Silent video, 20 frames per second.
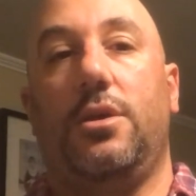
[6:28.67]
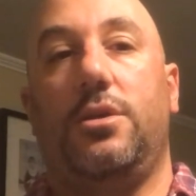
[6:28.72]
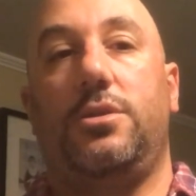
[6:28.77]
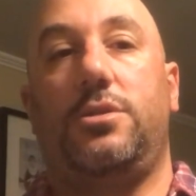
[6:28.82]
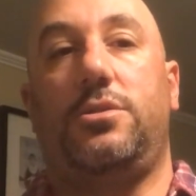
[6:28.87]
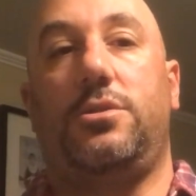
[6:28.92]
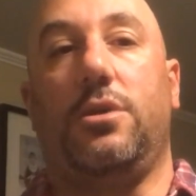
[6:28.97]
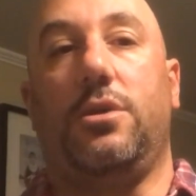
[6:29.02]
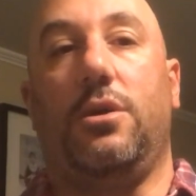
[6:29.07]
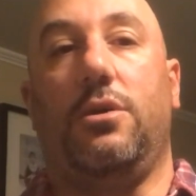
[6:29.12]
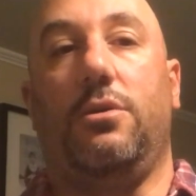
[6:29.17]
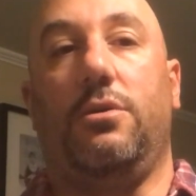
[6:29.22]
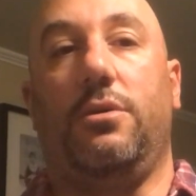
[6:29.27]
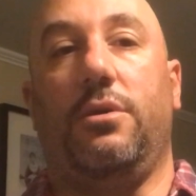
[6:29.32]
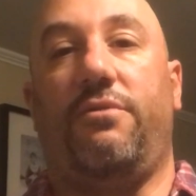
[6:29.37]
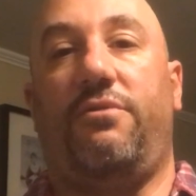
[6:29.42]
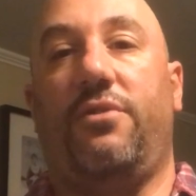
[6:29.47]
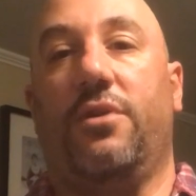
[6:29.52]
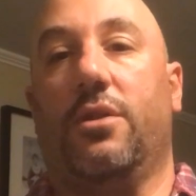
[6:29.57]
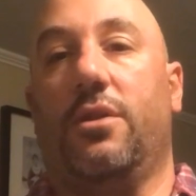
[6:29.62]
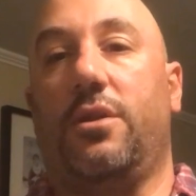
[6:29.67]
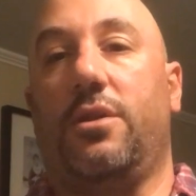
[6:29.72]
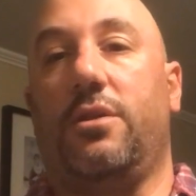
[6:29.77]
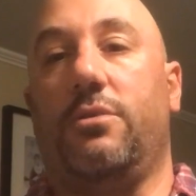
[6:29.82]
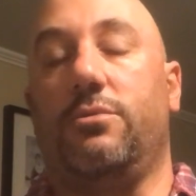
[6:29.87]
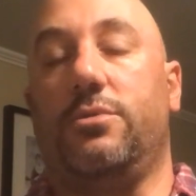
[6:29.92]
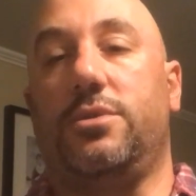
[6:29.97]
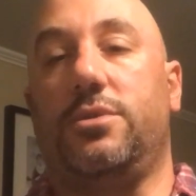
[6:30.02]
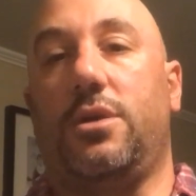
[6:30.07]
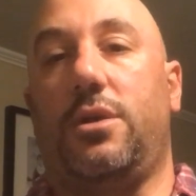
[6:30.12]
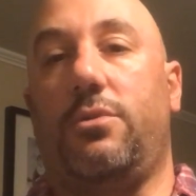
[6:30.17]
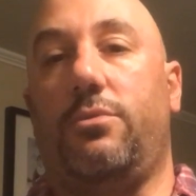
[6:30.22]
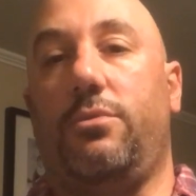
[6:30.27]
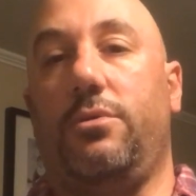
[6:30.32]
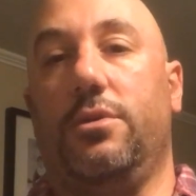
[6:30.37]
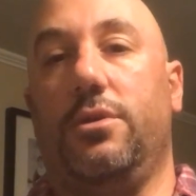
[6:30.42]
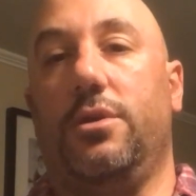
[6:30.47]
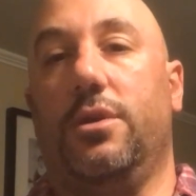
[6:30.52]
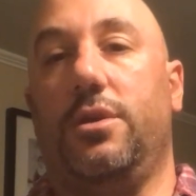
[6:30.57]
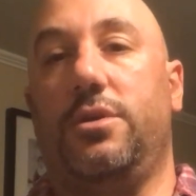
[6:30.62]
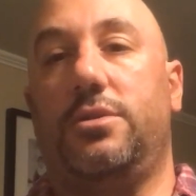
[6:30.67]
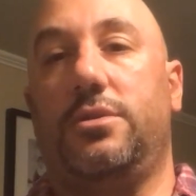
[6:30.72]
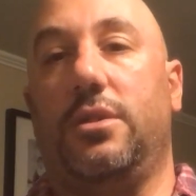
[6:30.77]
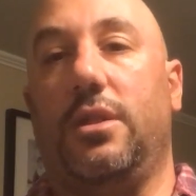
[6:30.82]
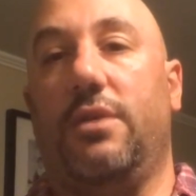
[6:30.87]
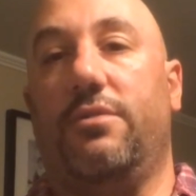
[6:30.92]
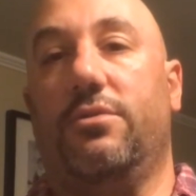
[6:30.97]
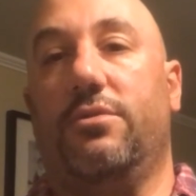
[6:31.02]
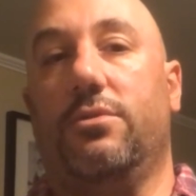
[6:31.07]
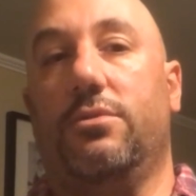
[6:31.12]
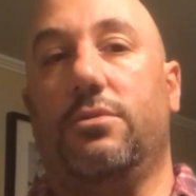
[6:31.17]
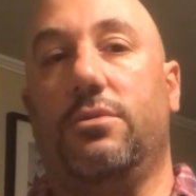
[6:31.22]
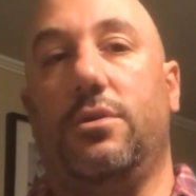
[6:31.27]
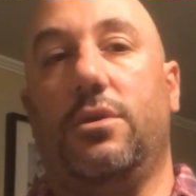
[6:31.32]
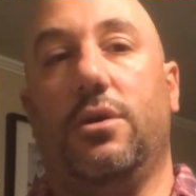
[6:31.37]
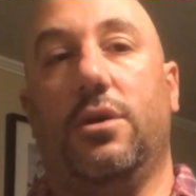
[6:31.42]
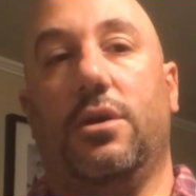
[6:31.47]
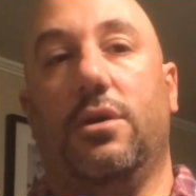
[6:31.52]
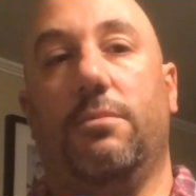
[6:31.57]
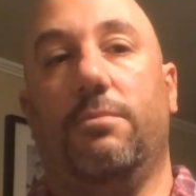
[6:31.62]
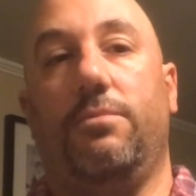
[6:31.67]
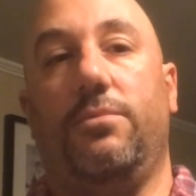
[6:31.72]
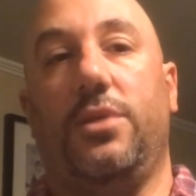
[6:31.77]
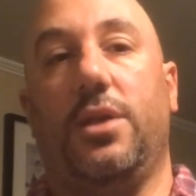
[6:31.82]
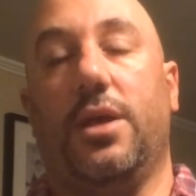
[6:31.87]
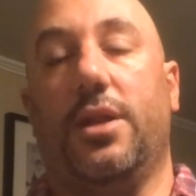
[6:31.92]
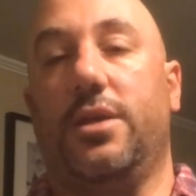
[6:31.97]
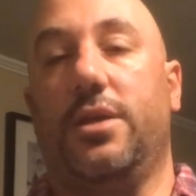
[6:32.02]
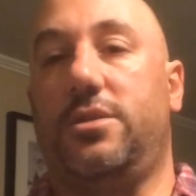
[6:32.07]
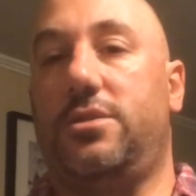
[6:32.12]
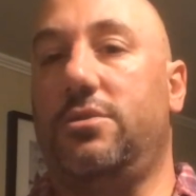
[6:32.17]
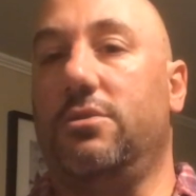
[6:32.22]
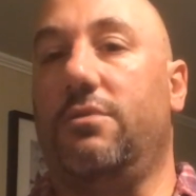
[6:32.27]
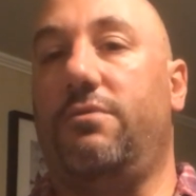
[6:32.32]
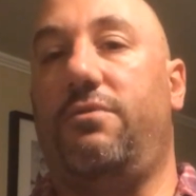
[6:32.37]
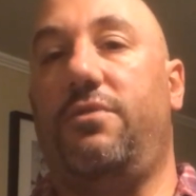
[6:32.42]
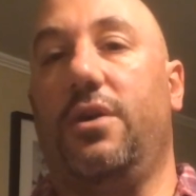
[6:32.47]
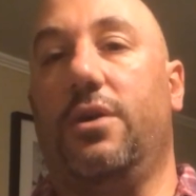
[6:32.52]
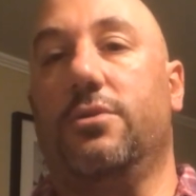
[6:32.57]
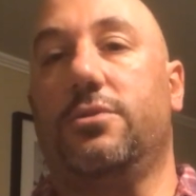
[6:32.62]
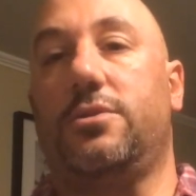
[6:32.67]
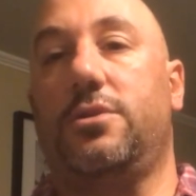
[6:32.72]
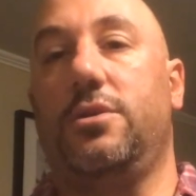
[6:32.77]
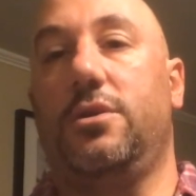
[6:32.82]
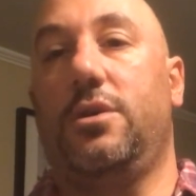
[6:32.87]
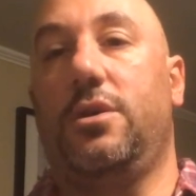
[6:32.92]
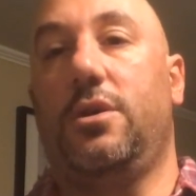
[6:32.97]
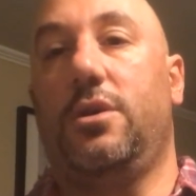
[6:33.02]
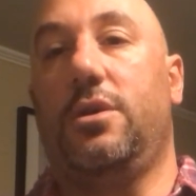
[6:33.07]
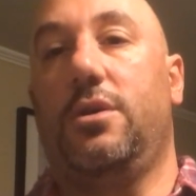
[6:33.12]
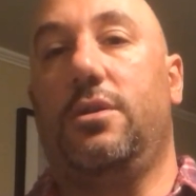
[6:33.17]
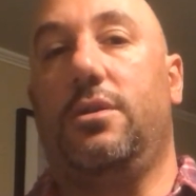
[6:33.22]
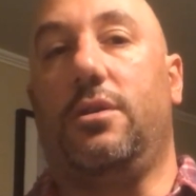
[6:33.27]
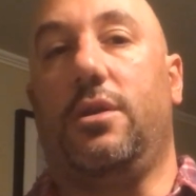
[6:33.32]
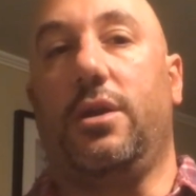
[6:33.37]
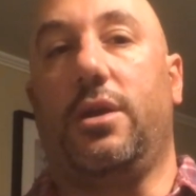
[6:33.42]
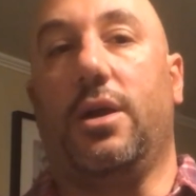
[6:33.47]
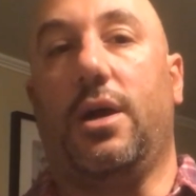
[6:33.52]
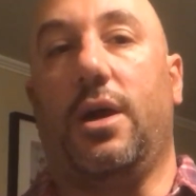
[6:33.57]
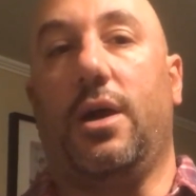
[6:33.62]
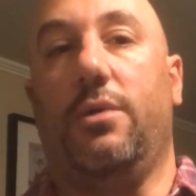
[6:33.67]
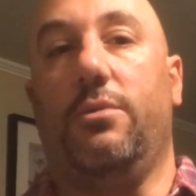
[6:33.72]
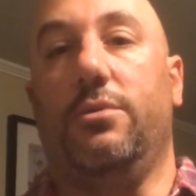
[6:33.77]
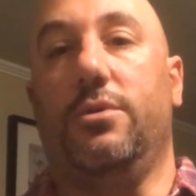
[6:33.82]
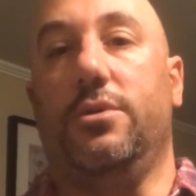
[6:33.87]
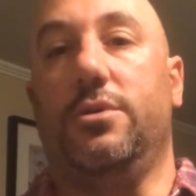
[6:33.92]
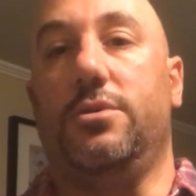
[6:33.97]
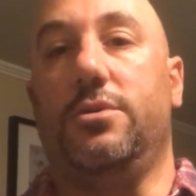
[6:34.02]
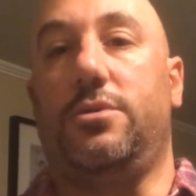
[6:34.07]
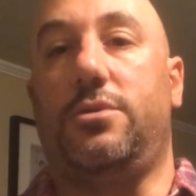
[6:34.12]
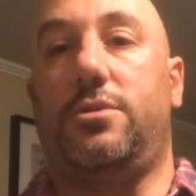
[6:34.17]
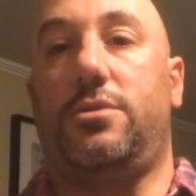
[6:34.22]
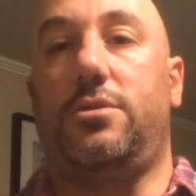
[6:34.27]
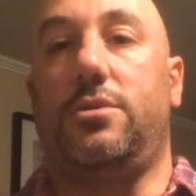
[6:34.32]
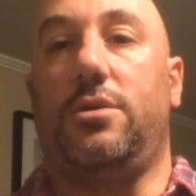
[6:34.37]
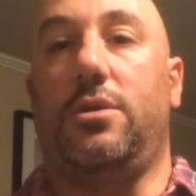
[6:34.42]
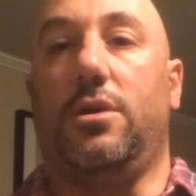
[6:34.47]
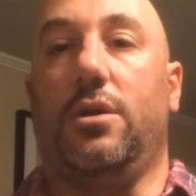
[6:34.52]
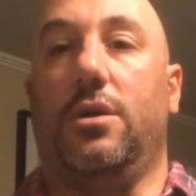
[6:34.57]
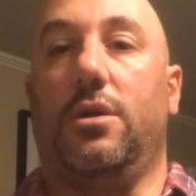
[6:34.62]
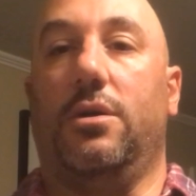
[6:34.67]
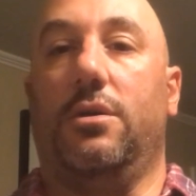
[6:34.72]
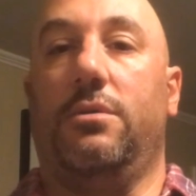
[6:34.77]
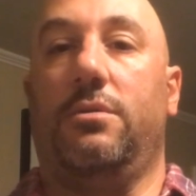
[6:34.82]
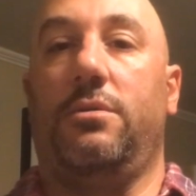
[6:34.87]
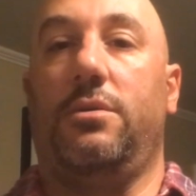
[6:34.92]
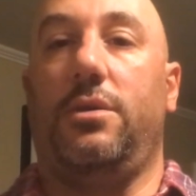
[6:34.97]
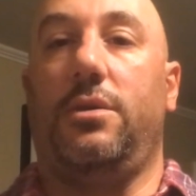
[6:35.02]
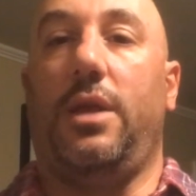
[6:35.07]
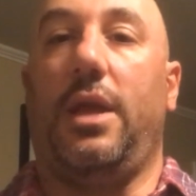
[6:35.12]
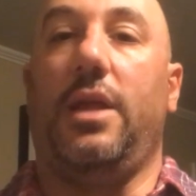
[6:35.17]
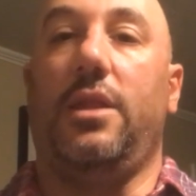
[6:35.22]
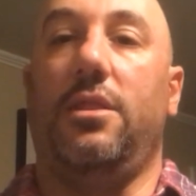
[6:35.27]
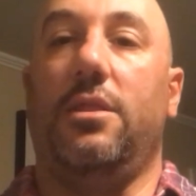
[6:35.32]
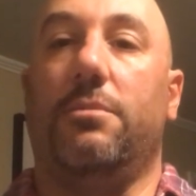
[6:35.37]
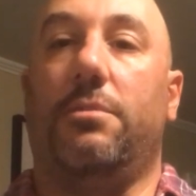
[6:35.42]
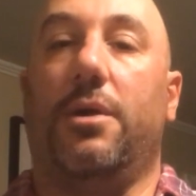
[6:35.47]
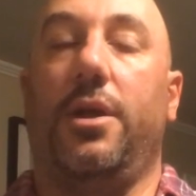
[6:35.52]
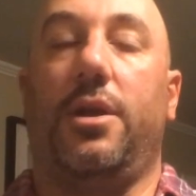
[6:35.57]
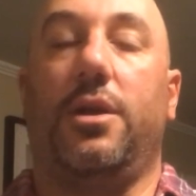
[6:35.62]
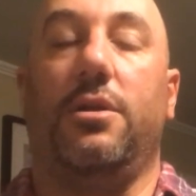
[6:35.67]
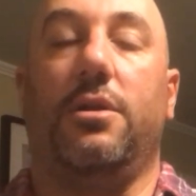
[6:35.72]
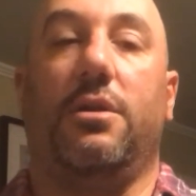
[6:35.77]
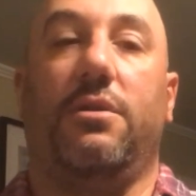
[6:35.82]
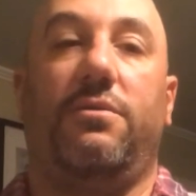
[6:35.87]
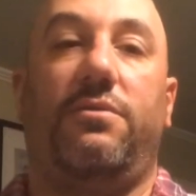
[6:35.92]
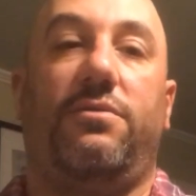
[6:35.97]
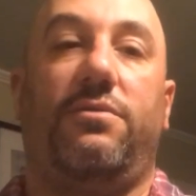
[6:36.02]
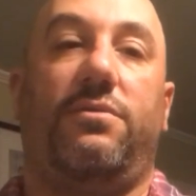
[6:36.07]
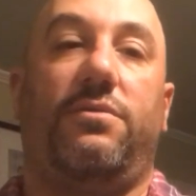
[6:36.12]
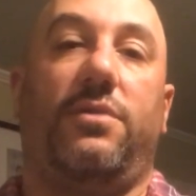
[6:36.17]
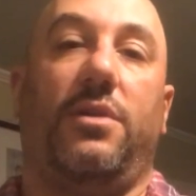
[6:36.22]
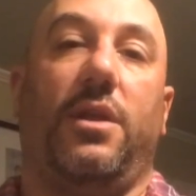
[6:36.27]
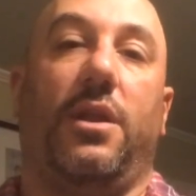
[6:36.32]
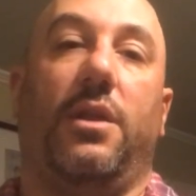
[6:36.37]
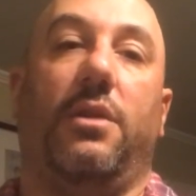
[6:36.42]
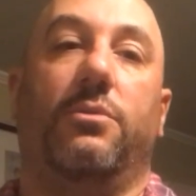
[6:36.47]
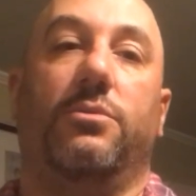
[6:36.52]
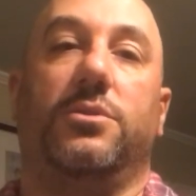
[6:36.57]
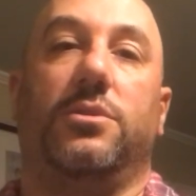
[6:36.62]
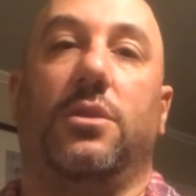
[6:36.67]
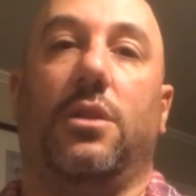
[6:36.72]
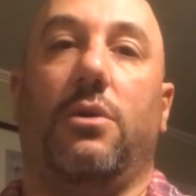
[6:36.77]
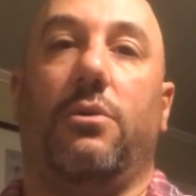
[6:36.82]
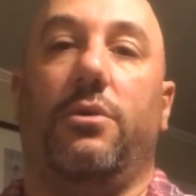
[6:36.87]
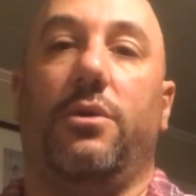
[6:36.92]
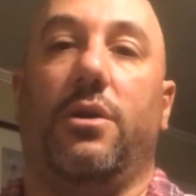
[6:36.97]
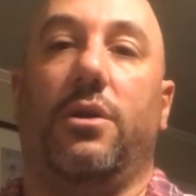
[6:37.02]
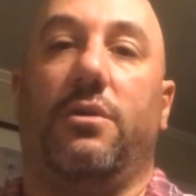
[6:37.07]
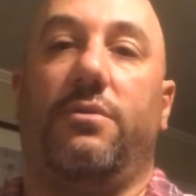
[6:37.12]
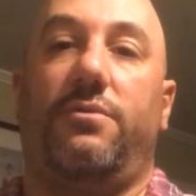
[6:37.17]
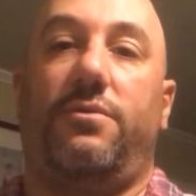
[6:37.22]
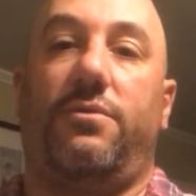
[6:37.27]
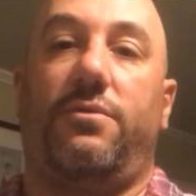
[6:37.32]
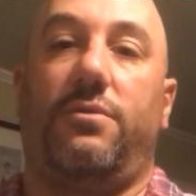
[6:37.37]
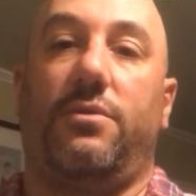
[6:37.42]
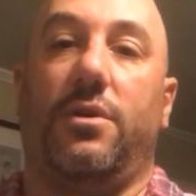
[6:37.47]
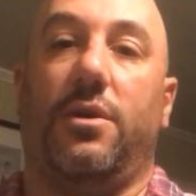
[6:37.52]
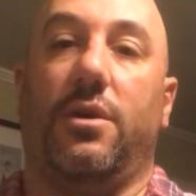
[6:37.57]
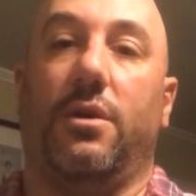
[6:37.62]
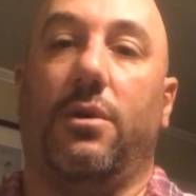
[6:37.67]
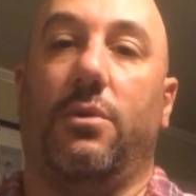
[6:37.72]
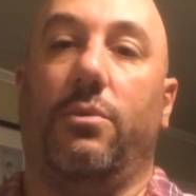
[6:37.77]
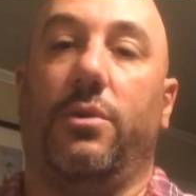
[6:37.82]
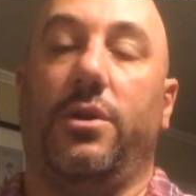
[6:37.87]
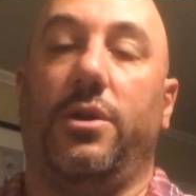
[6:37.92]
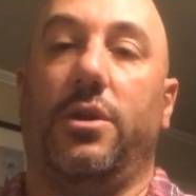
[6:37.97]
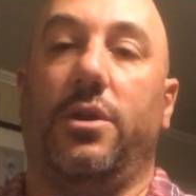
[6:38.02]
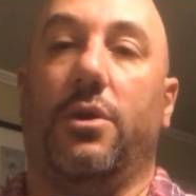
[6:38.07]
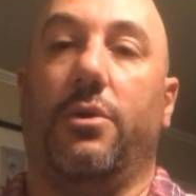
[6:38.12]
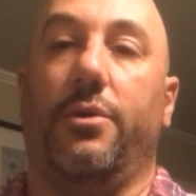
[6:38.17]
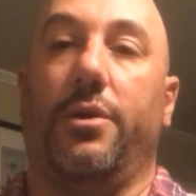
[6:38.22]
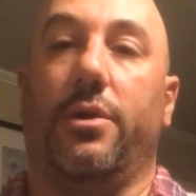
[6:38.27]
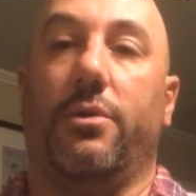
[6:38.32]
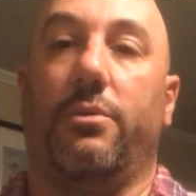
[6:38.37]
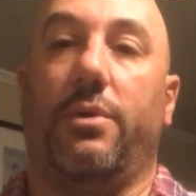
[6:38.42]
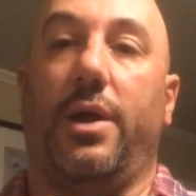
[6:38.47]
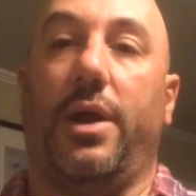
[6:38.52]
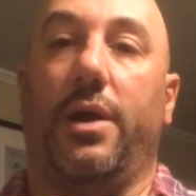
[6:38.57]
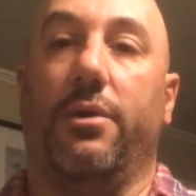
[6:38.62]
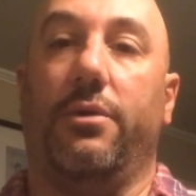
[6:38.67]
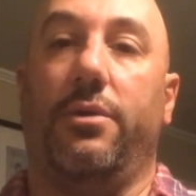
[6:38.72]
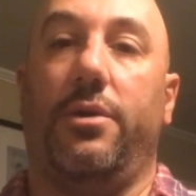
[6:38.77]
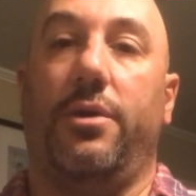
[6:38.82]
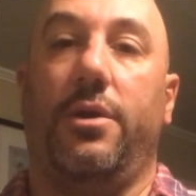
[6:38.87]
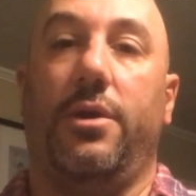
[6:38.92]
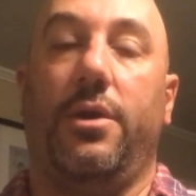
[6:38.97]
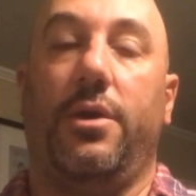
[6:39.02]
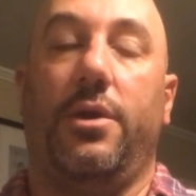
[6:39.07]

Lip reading: So it felt like it was at a really nice level, yet I still felt like I was in the bike enough and it was low enough when going around